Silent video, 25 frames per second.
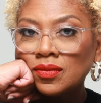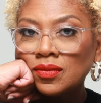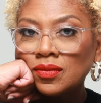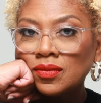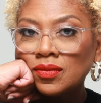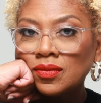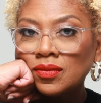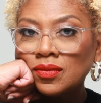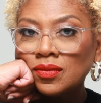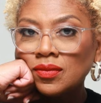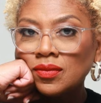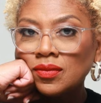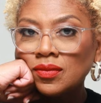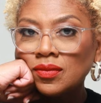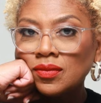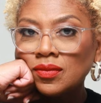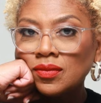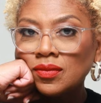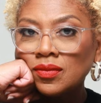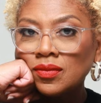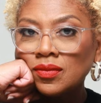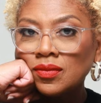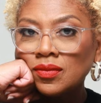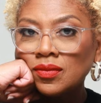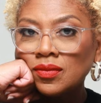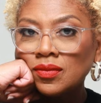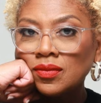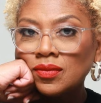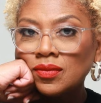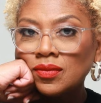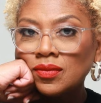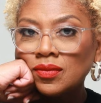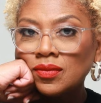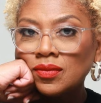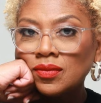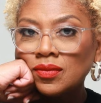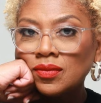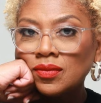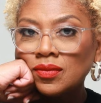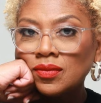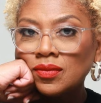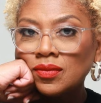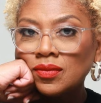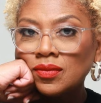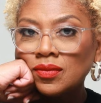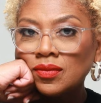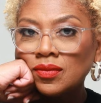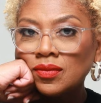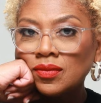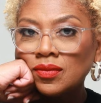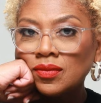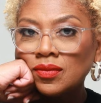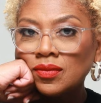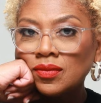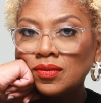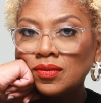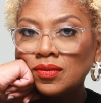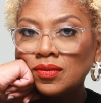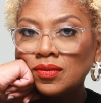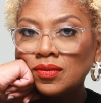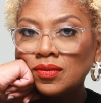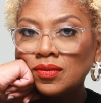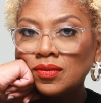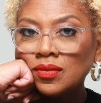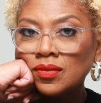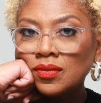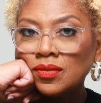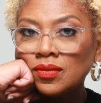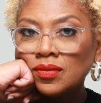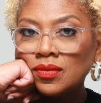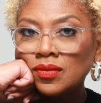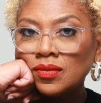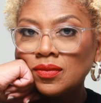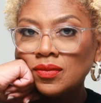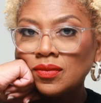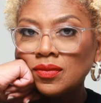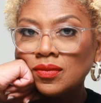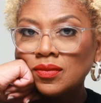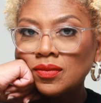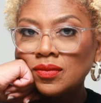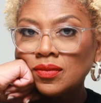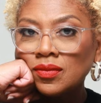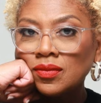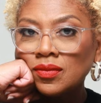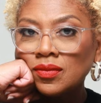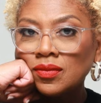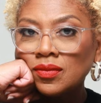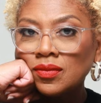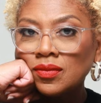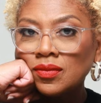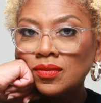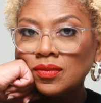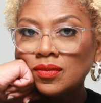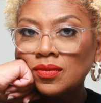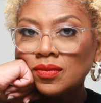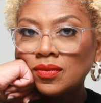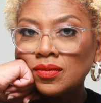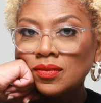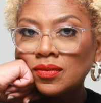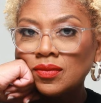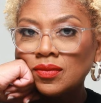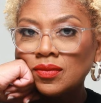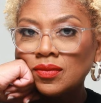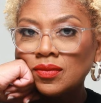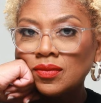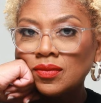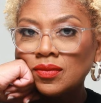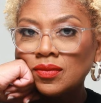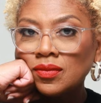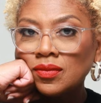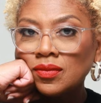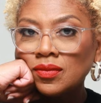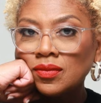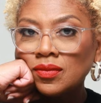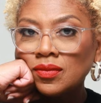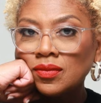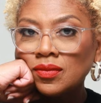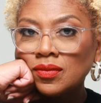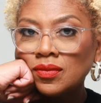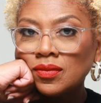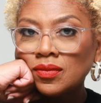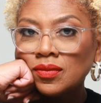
The face doesn't move, so there is nothing to read.